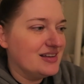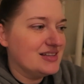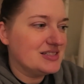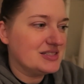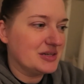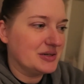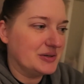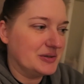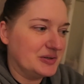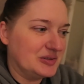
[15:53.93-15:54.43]

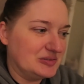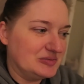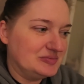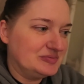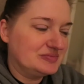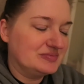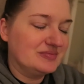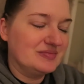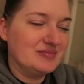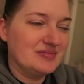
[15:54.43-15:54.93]
So
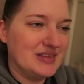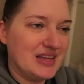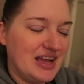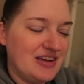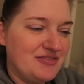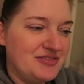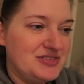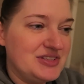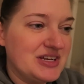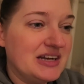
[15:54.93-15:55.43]

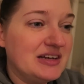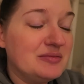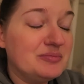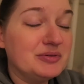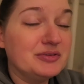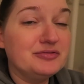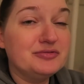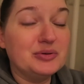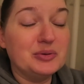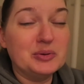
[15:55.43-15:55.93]
I've done it
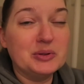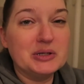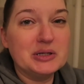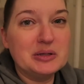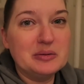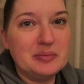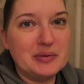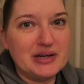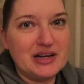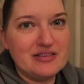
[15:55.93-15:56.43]

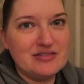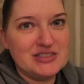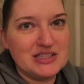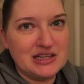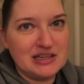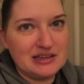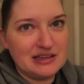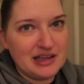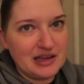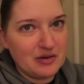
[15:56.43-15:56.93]
before, but I've
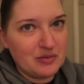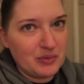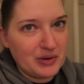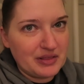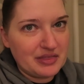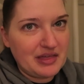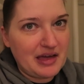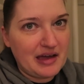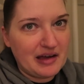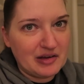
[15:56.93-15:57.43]
done it like
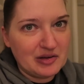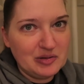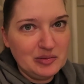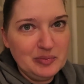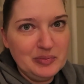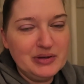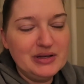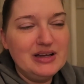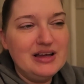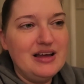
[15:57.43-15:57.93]
with
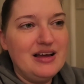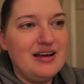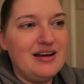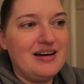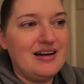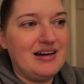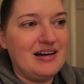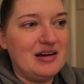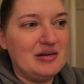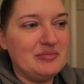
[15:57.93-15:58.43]
help,
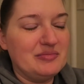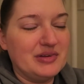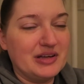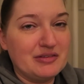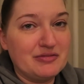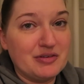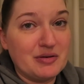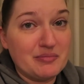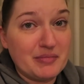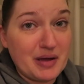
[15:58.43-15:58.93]
um,
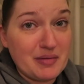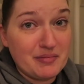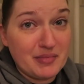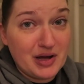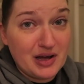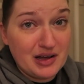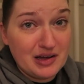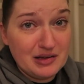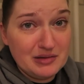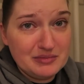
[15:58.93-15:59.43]
like from my
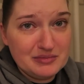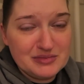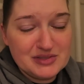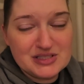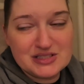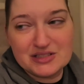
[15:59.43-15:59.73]
mom.